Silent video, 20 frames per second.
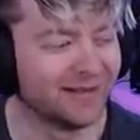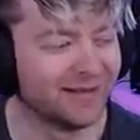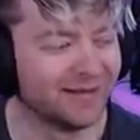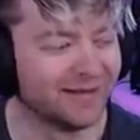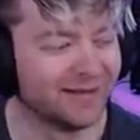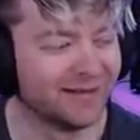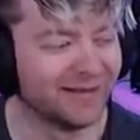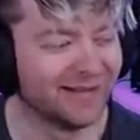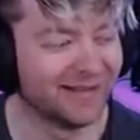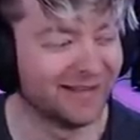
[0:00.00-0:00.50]

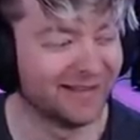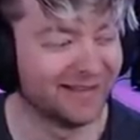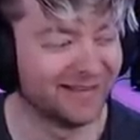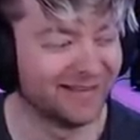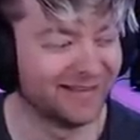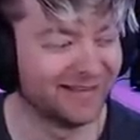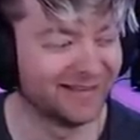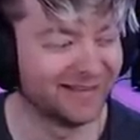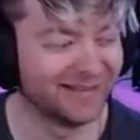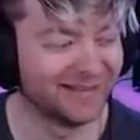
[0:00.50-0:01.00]

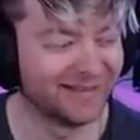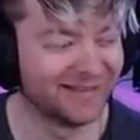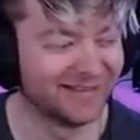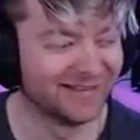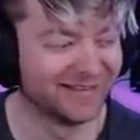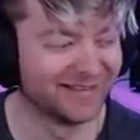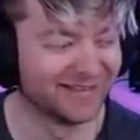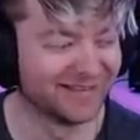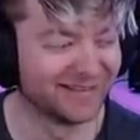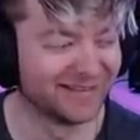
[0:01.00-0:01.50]

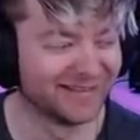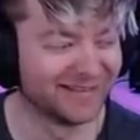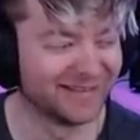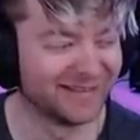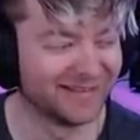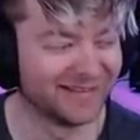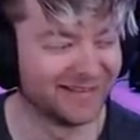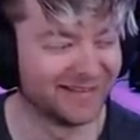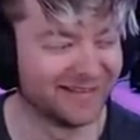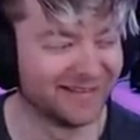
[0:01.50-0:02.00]

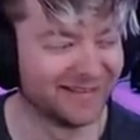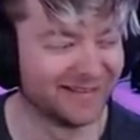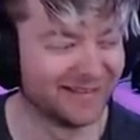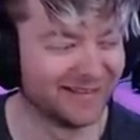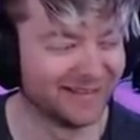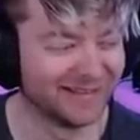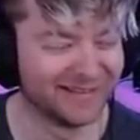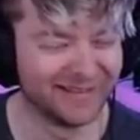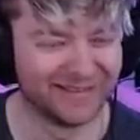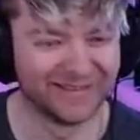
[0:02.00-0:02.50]

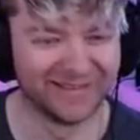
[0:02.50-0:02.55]
[no speech]